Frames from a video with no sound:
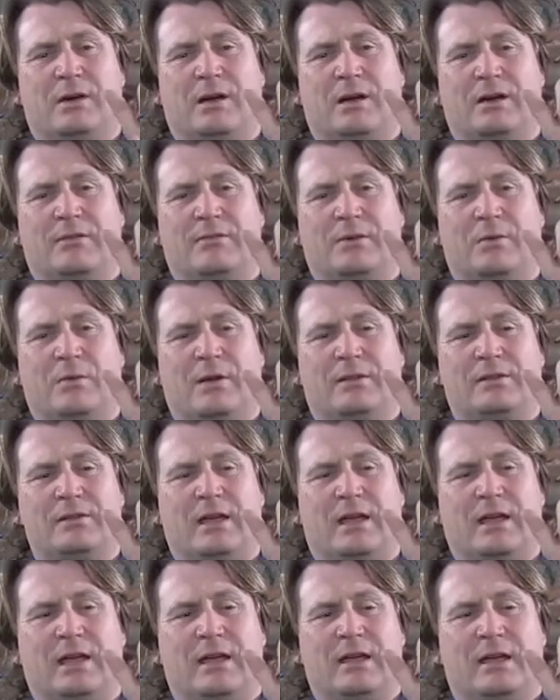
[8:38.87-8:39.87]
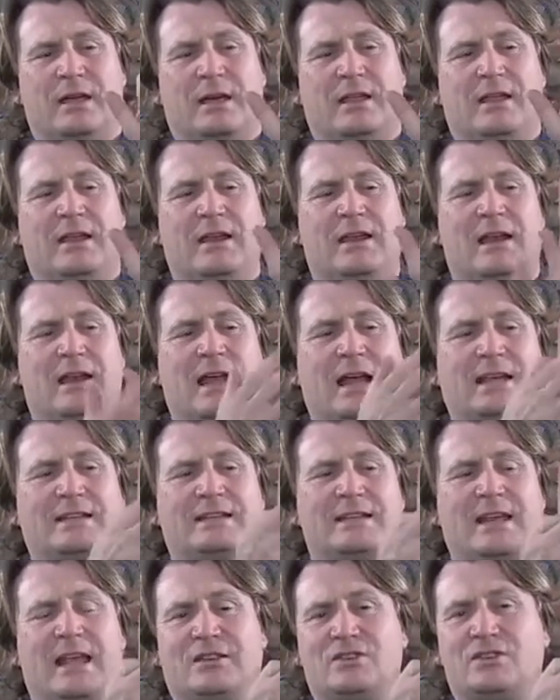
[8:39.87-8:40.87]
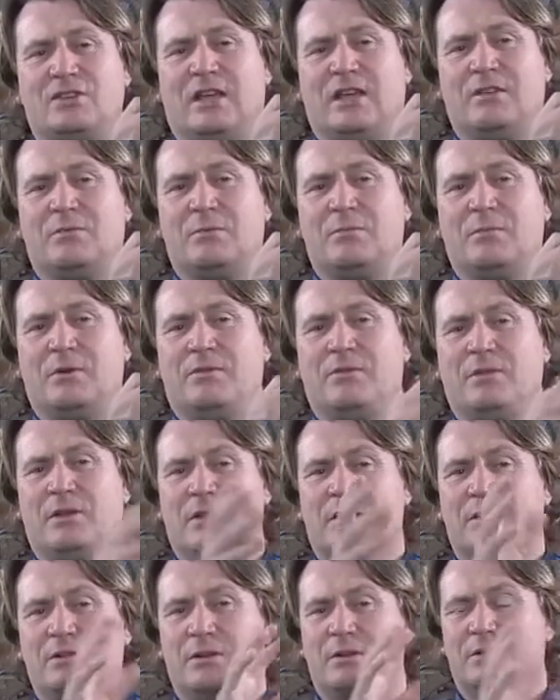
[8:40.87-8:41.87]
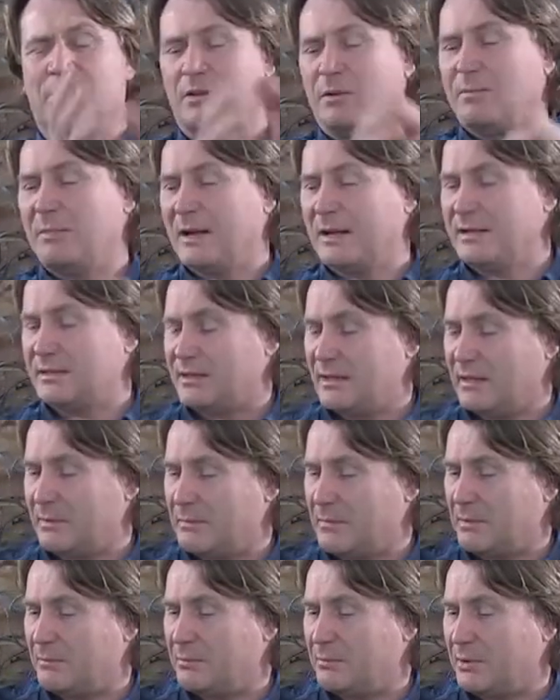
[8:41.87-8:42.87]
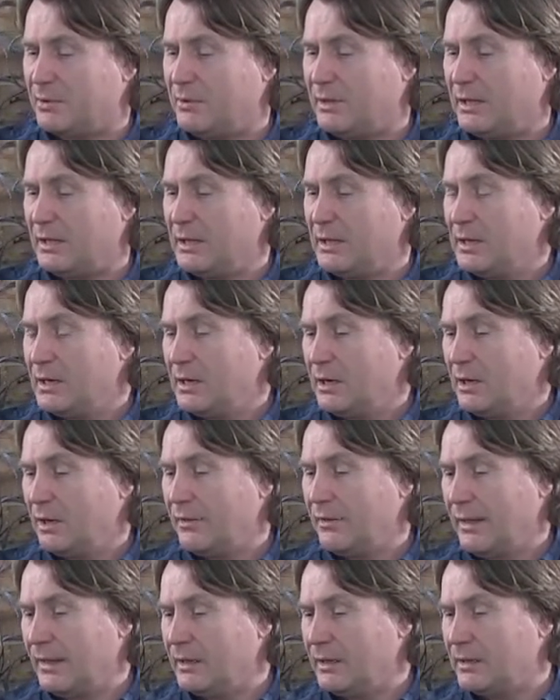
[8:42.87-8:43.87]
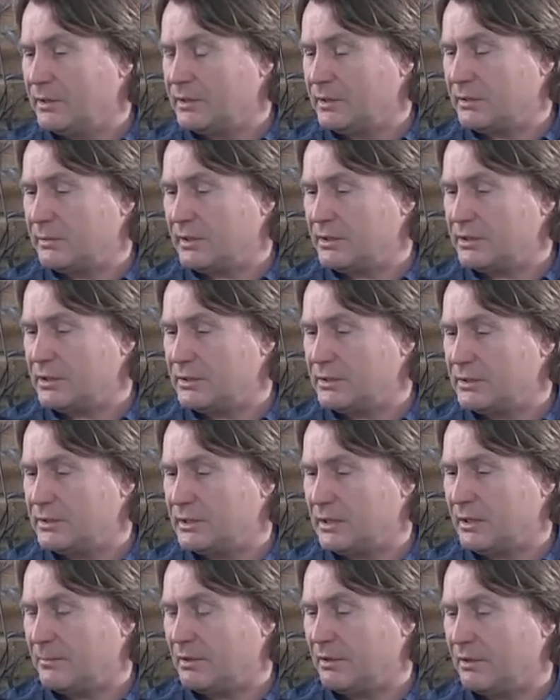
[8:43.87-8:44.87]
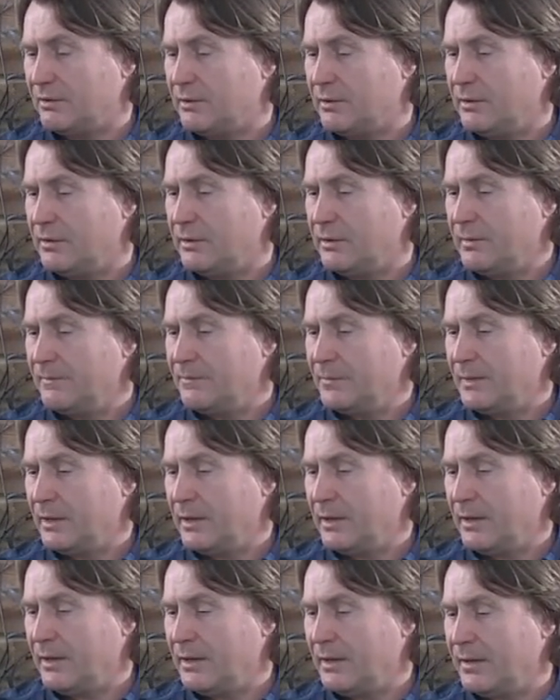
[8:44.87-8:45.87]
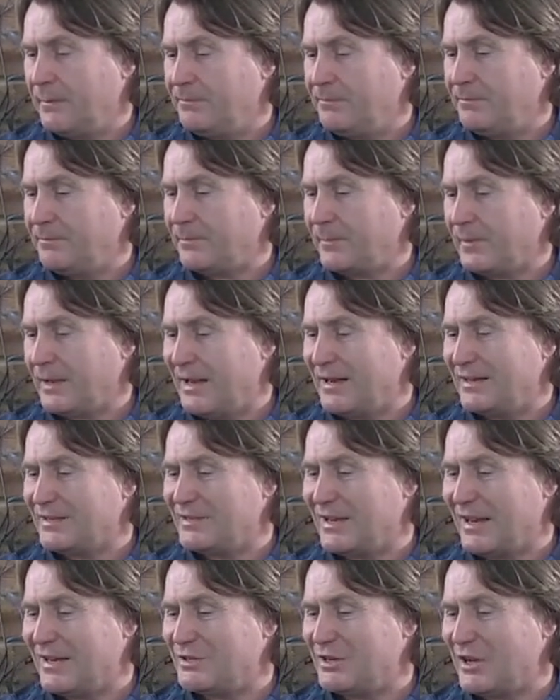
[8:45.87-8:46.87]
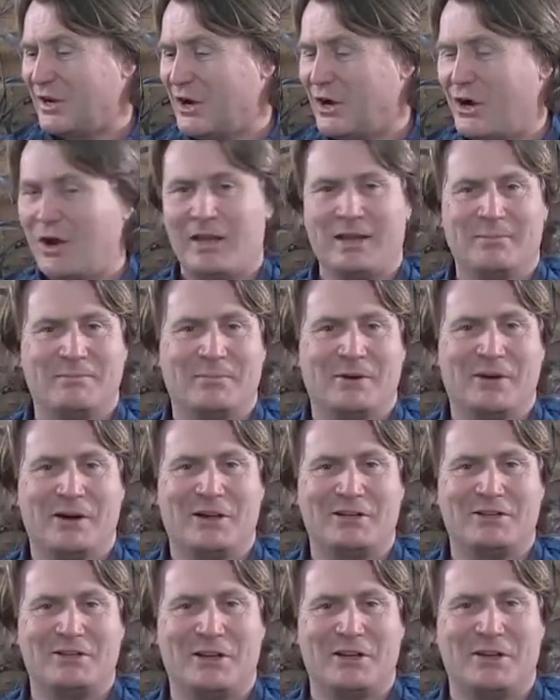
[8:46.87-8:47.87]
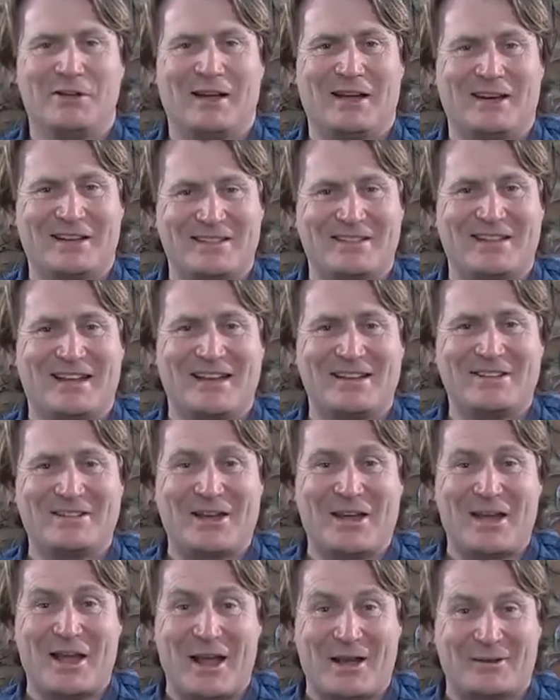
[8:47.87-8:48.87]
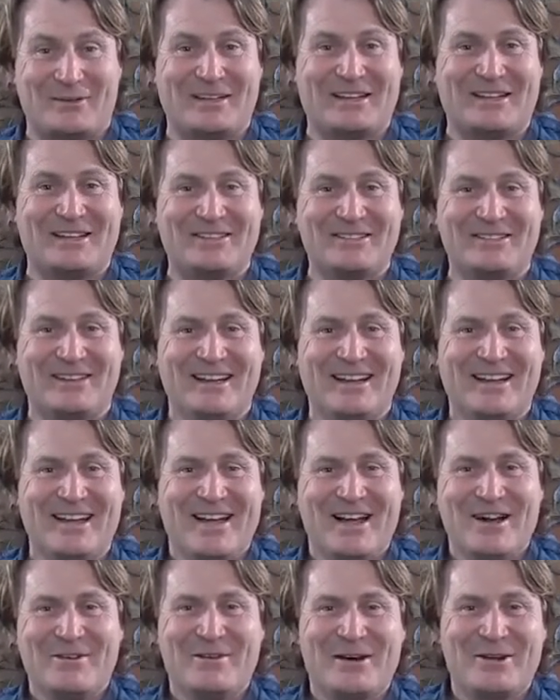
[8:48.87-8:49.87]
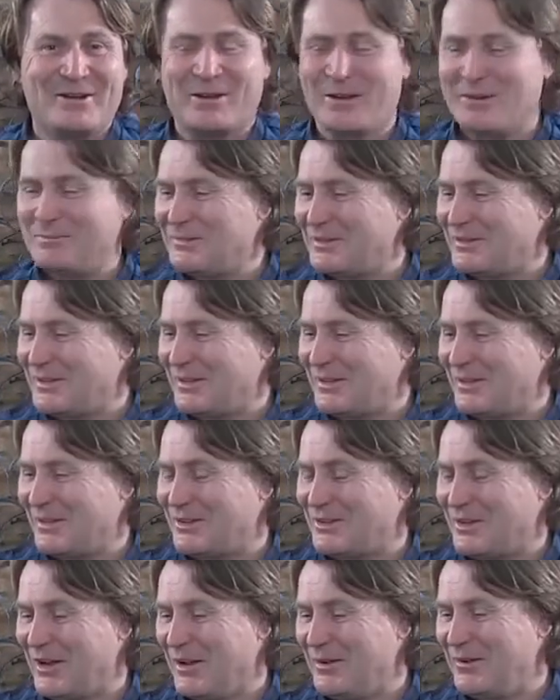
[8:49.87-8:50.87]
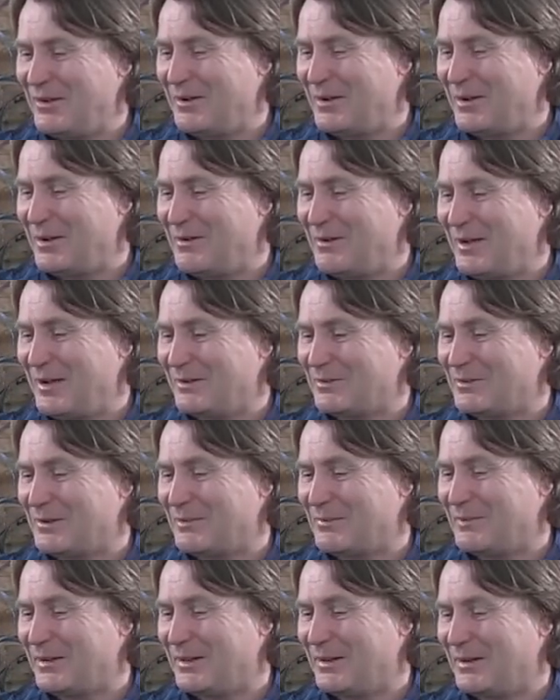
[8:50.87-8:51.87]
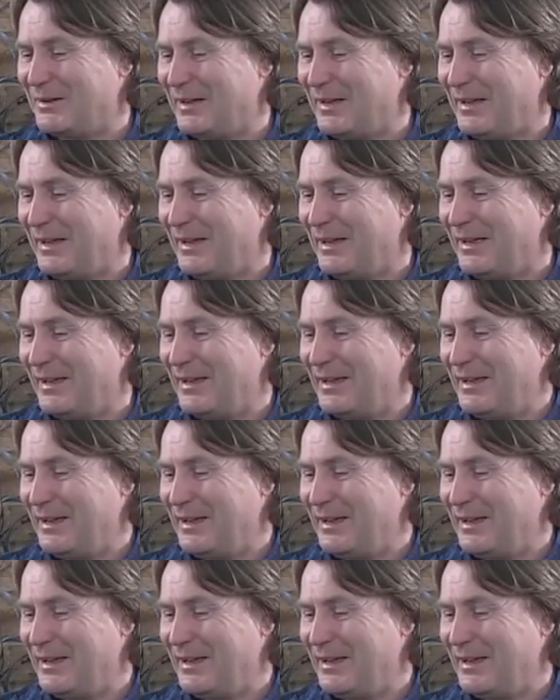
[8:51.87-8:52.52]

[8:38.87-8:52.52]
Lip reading: for 1 year, and then next year remove the other 2, so you're balancing up the pruning on that. Loads of questions coming through. Anastasia, hi to you, Anastasia. How are you? Welcome to the show. Who else have we got here?